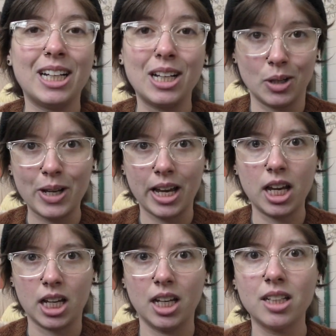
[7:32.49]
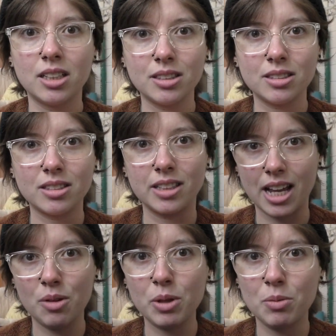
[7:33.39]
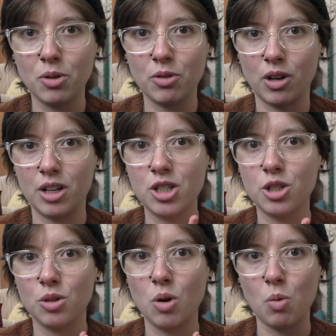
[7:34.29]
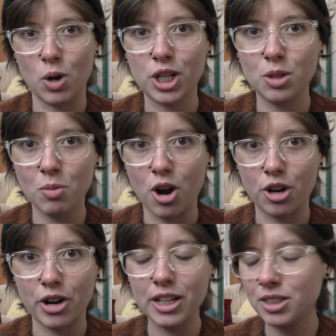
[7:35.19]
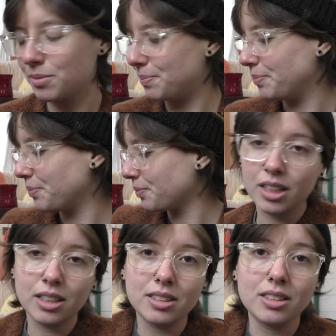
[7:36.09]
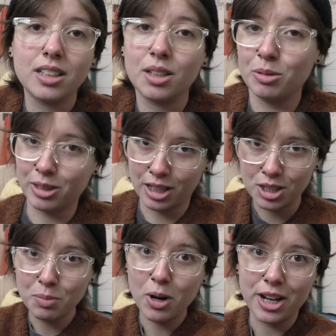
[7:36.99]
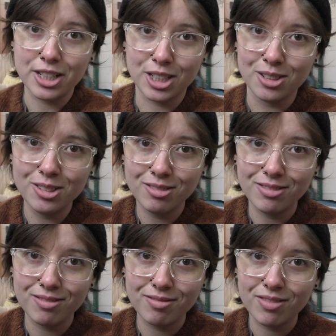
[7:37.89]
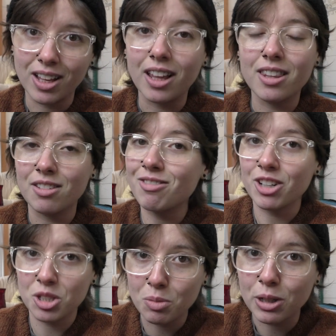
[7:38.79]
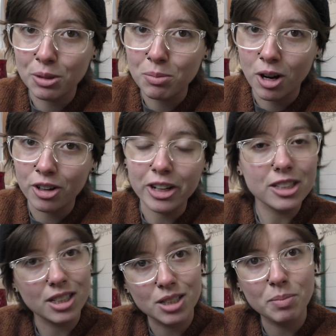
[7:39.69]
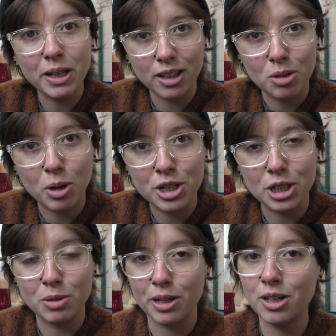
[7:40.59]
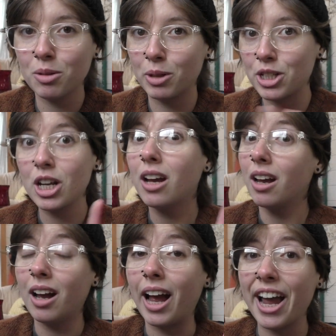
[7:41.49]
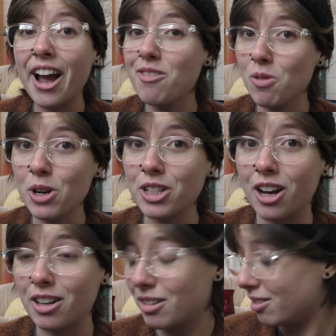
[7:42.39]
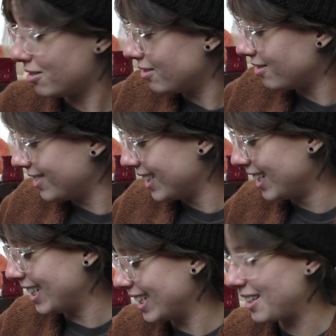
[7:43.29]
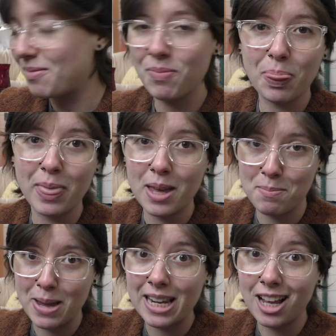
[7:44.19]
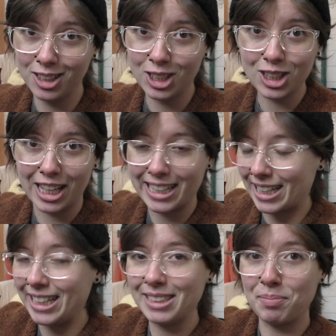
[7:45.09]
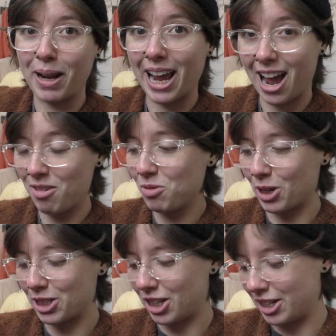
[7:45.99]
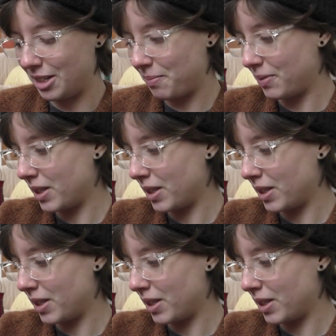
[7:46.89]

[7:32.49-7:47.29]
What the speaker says: Okay, now we move on to works in progress. It will not surprise you that the first work in progress is my Cloudwatching sweater, which I have worked on. It may not look like it, but I have worked on it.